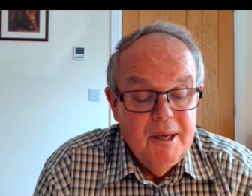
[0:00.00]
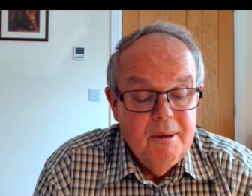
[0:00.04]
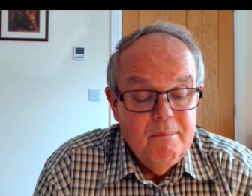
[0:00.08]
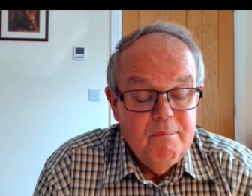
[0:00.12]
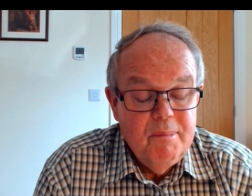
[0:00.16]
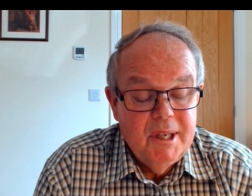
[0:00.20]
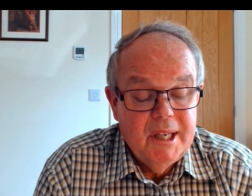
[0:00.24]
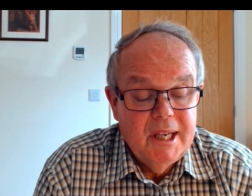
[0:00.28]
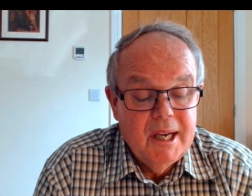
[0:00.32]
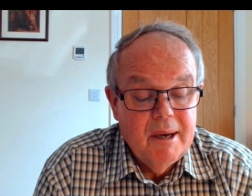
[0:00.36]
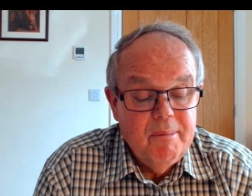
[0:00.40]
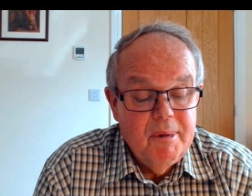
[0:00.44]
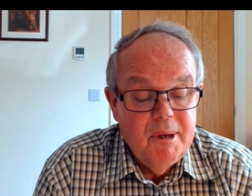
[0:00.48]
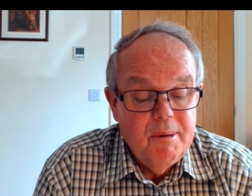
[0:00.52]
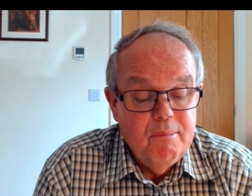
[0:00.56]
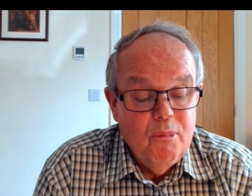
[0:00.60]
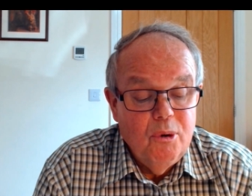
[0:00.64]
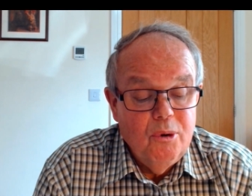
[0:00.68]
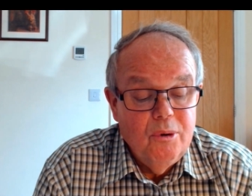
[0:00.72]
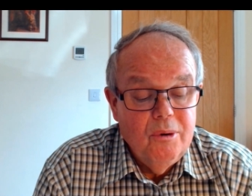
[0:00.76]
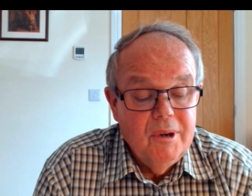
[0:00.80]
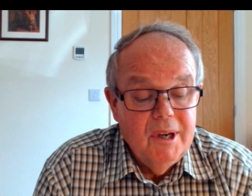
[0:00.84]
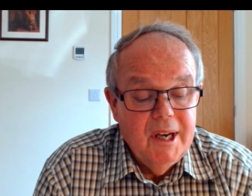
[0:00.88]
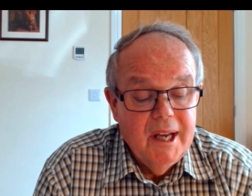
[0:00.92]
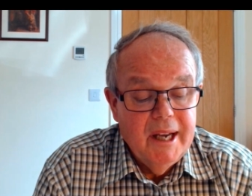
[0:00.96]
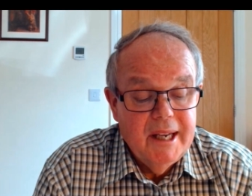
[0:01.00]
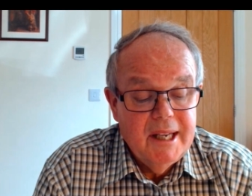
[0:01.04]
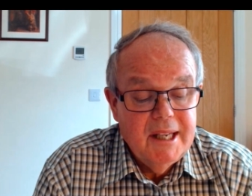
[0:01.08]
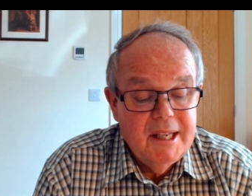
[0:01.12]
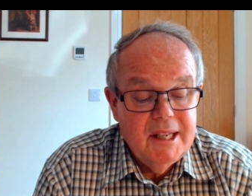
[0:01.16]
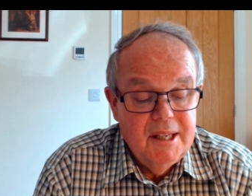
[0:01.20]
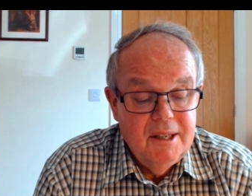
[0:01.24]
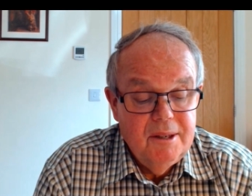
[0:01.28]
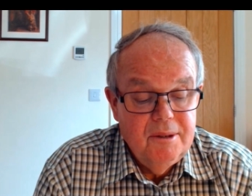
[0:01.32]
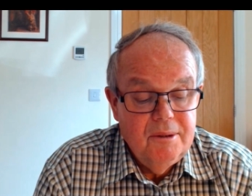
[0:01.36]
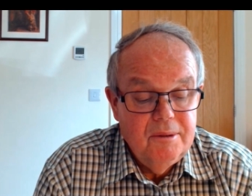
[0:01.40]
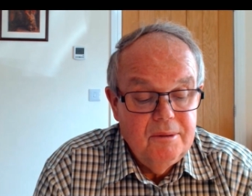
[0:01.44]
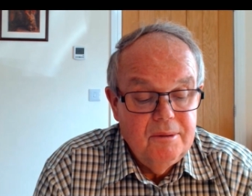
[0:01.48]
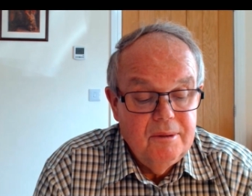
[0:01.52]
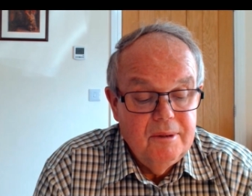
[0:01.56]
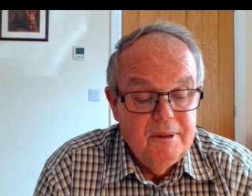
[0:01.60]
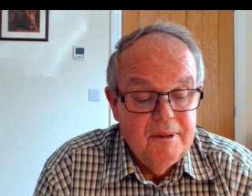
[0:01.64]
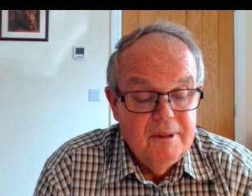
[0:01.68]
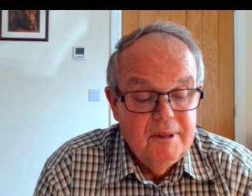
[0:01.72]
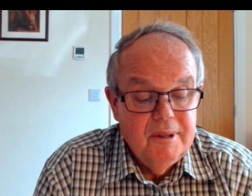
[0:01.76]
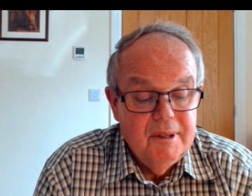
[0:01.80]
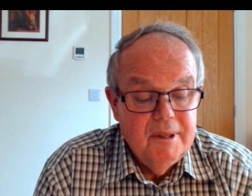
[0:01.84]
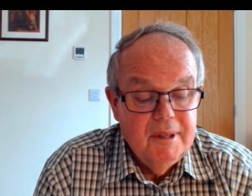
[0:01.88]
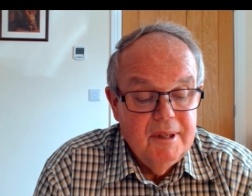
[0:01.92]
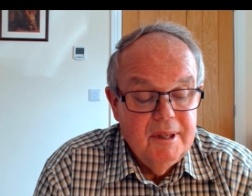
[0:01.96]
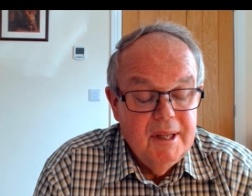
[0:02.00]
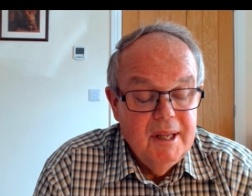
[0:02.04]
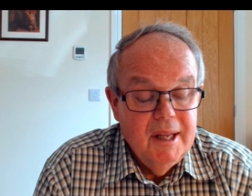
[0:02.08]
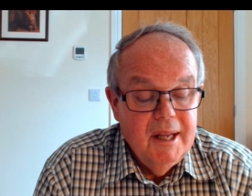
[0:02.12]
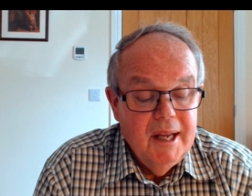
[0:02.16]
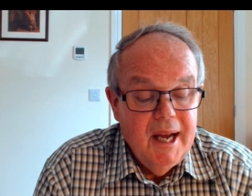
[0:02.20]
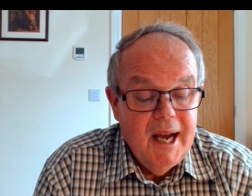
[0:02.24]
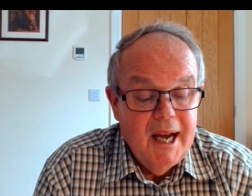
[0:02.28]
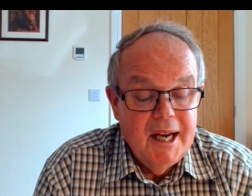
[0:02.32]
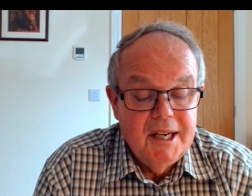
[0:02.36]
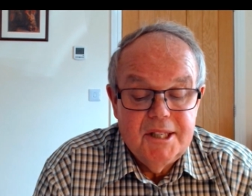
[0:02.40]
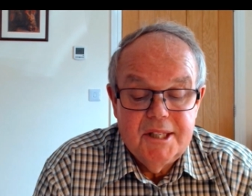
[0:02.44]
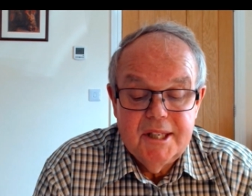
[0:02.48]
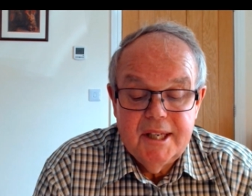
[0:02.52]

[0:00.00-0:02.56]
becoming more like you and